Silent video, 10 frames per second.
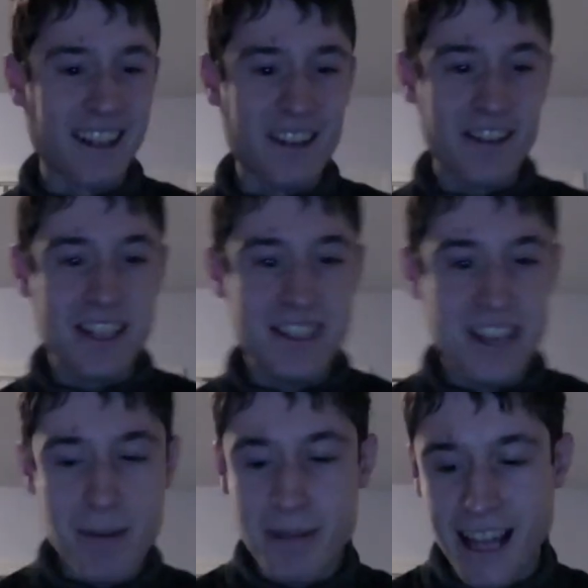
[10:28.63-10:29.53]
I mean, this
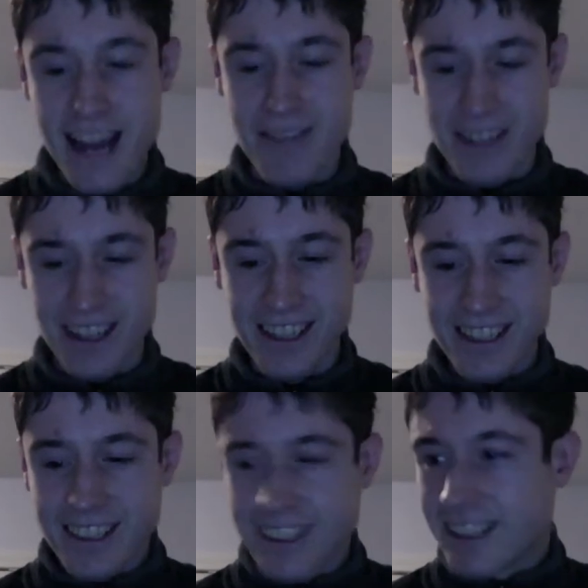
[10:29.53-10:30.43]
had me laughing.
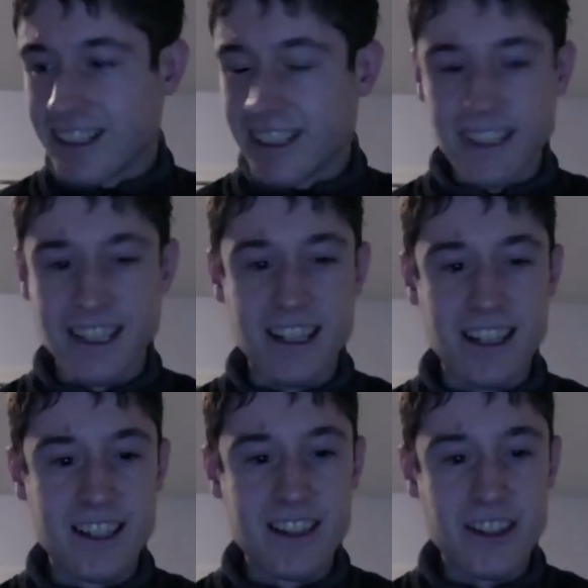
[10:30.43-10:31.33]

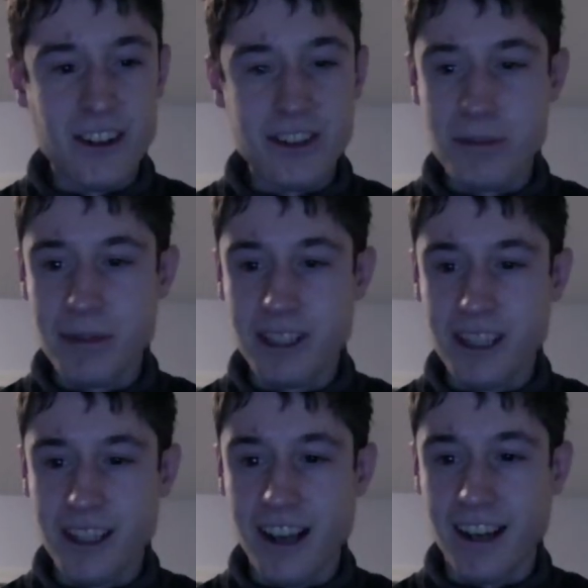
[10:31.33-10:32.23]
And
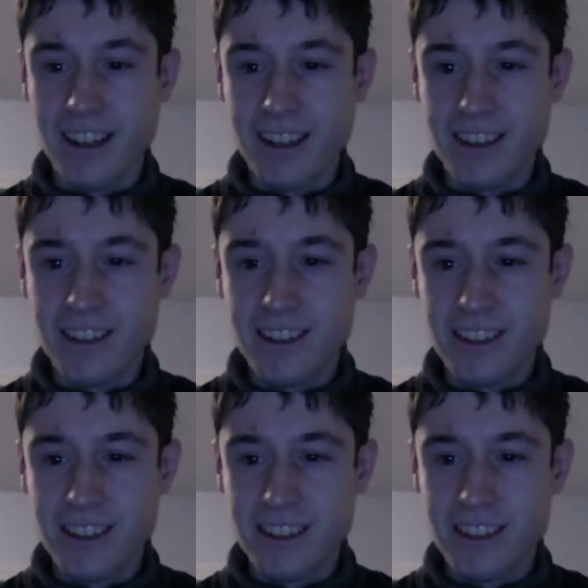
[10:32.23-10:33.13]
ultimately, I
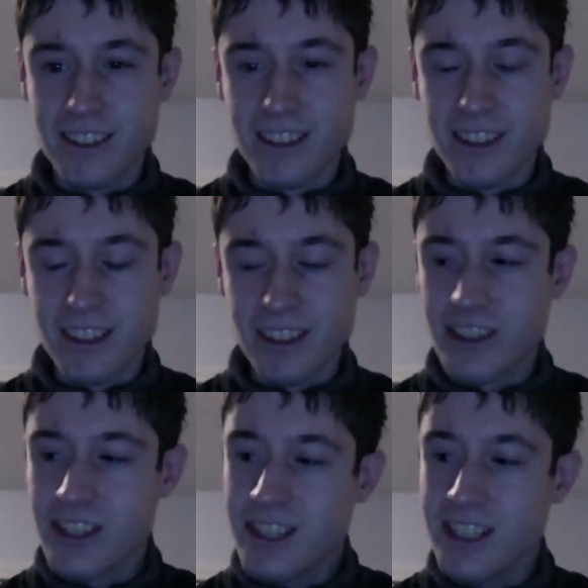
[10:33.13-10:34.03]

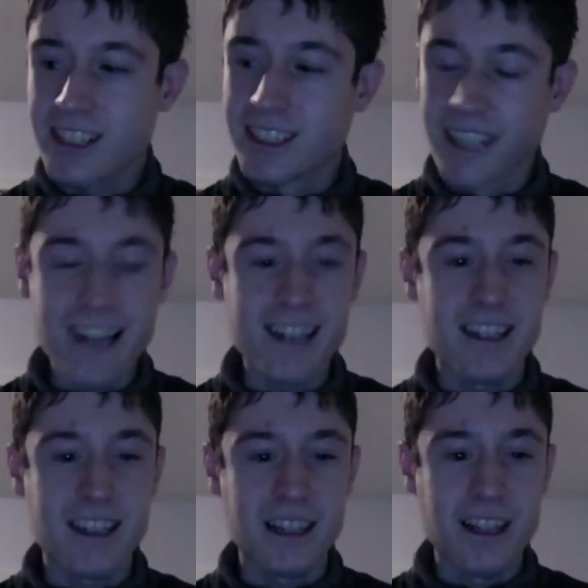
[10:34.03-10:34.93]
couldn't
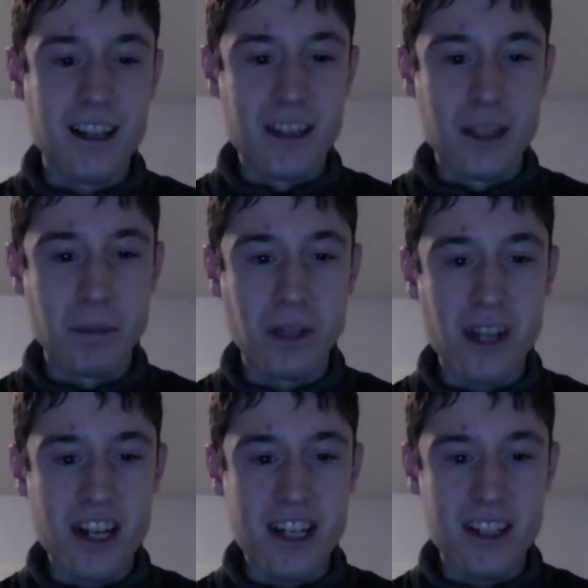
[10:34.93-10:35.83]
let the
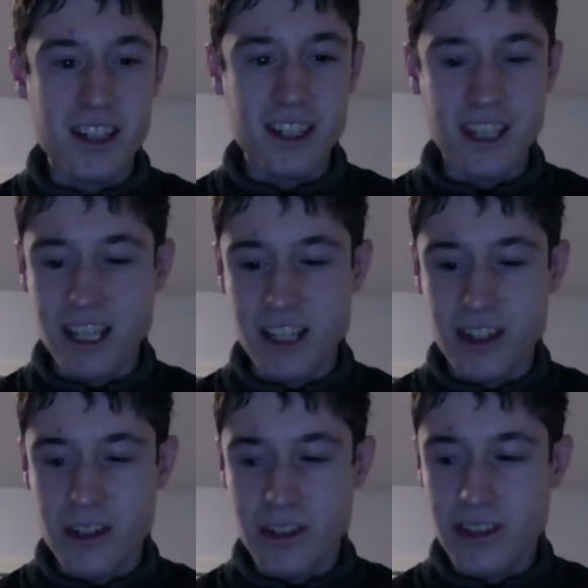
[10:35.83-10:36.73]
plot
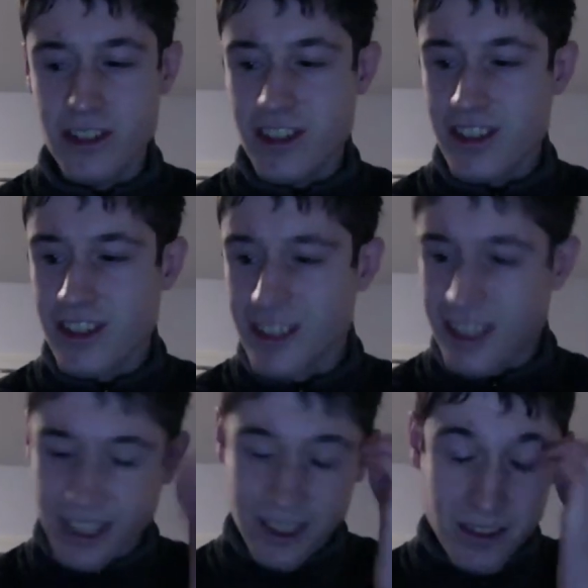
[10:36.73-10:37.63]
issues
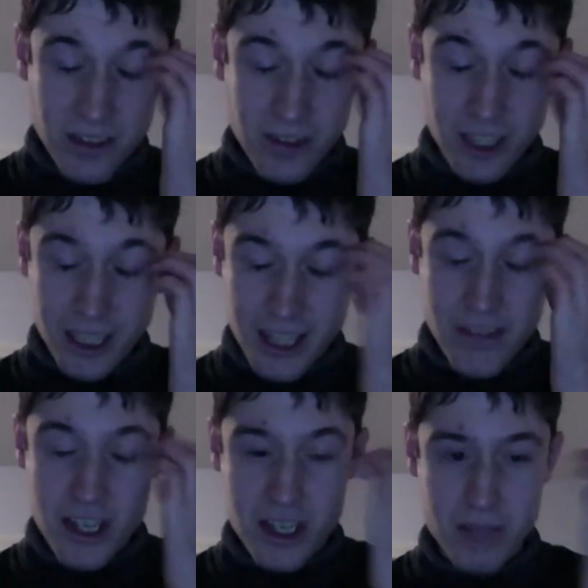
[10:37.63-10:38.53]

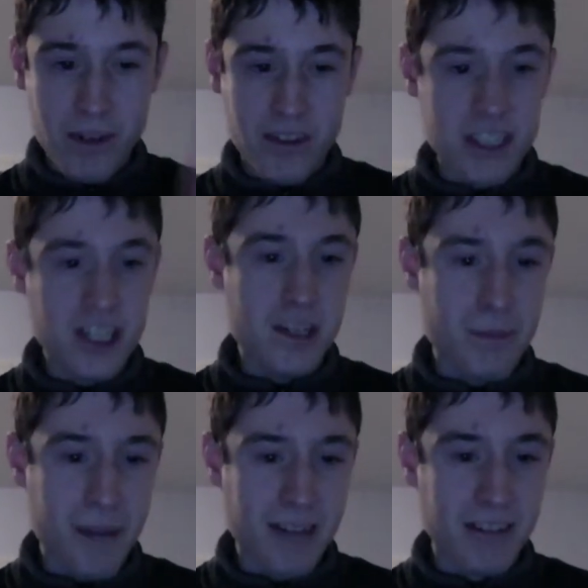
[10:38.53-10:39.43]
give this movie
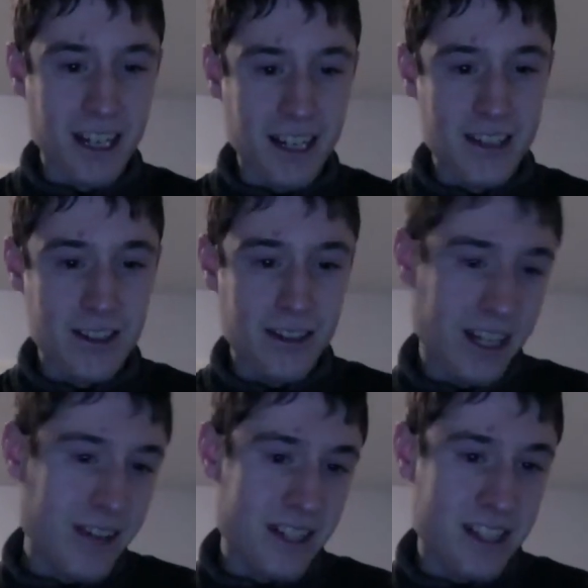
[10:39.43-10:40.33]
such a bad rating, so
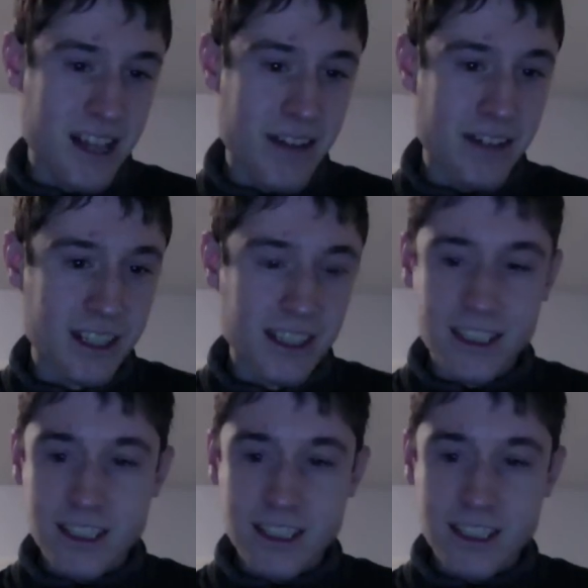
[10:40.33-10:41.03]
I gave it a 7.